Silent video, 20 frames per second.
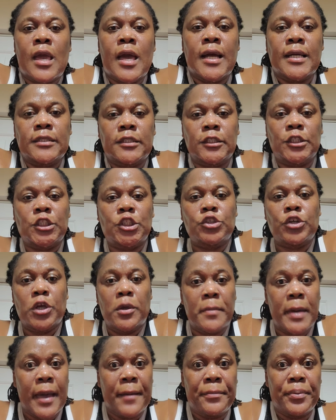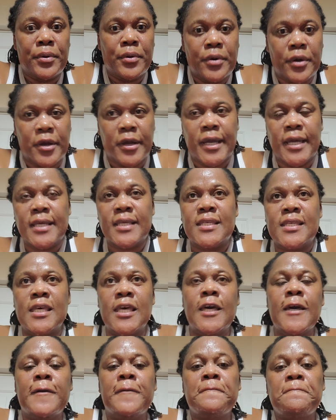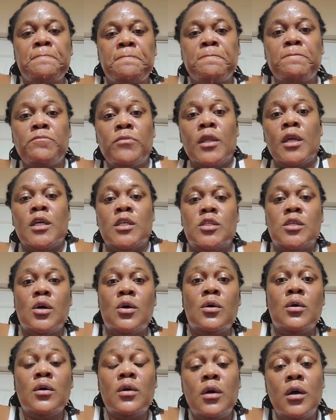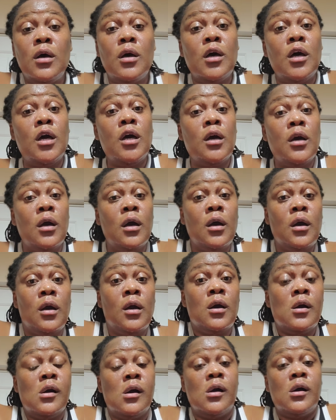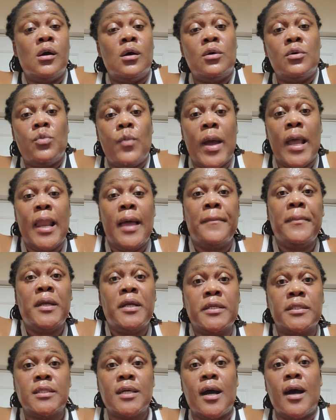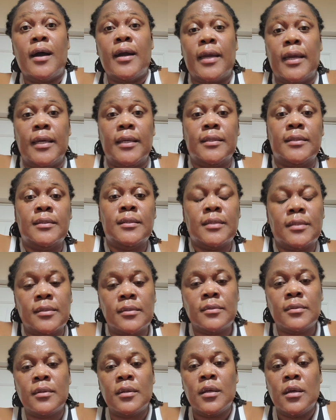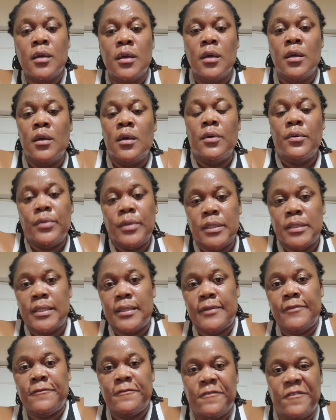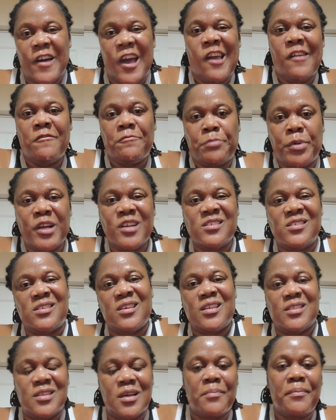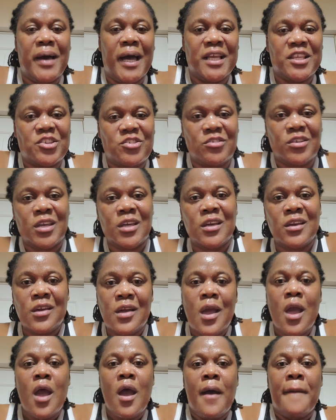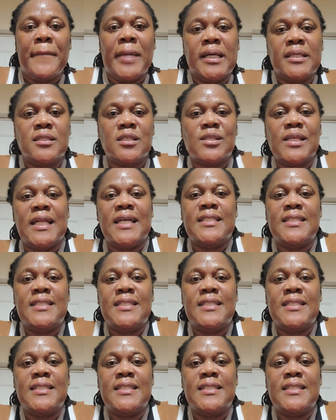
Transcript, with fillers: and to show you my progress. So while I'm here talking, with 5% of battery. Might as well